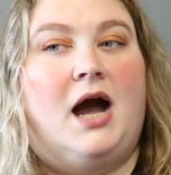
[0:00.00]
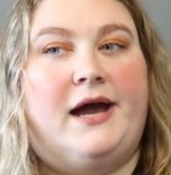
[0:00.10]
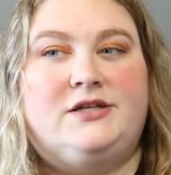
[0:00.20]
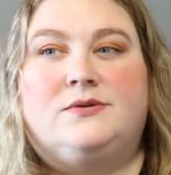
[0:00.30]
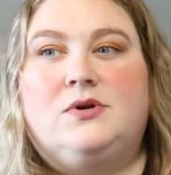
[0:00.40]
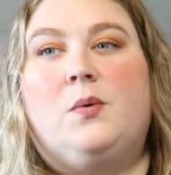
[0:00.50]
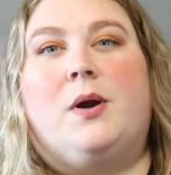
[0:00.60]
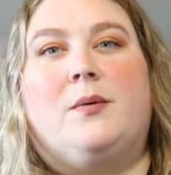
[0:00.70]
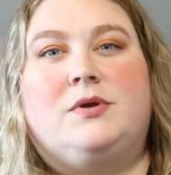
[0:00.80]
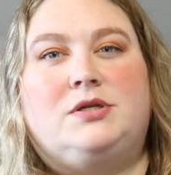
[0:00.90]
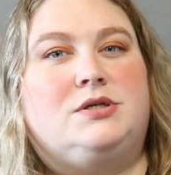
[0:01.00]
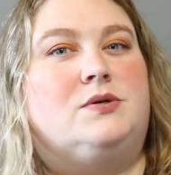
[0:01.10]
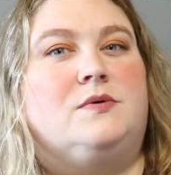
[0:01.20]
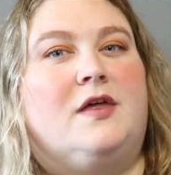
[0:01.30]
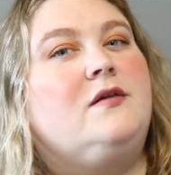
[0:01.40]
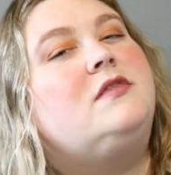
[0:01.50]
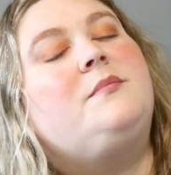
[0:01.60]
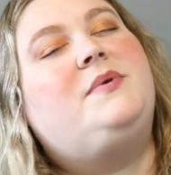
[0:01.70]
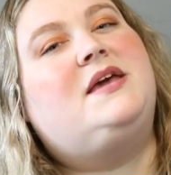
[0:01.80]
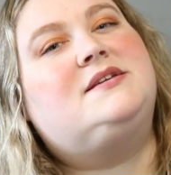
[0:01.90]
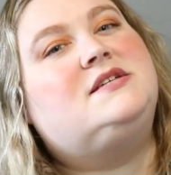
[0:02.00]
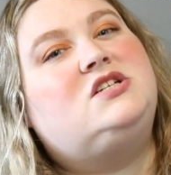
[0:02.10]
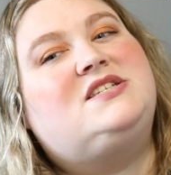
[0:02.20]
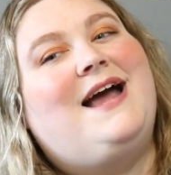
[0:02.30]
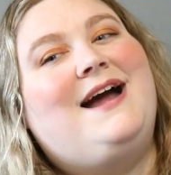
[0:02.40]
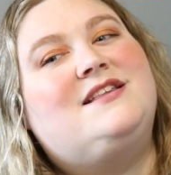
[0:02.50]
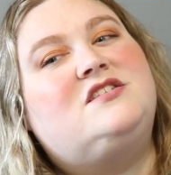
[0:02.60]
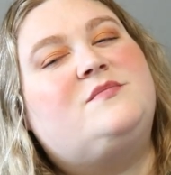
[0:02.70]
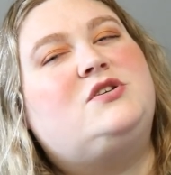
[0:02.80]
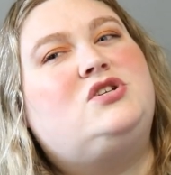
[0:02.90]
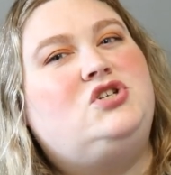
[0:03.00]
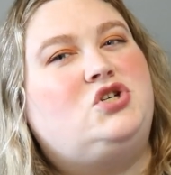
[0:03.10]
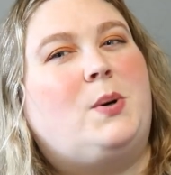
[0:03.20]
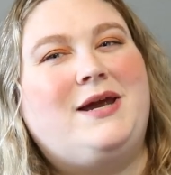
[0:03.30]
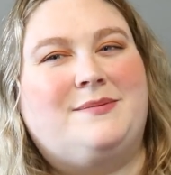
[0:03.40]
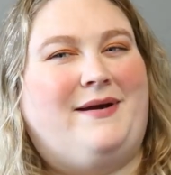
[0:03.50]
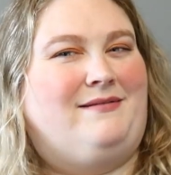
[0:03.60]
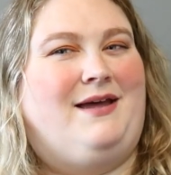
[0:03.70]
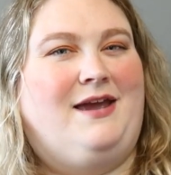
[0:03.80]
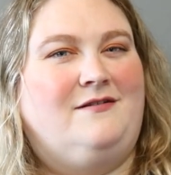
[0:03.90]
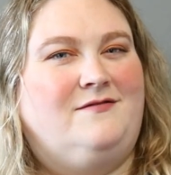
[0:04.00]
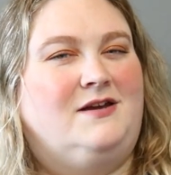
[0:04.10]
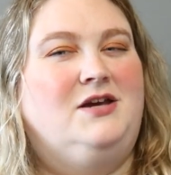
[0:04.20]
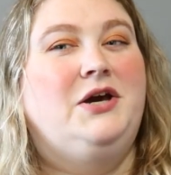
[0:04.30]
I don't know what I would do without them because they just add so much joy to my life.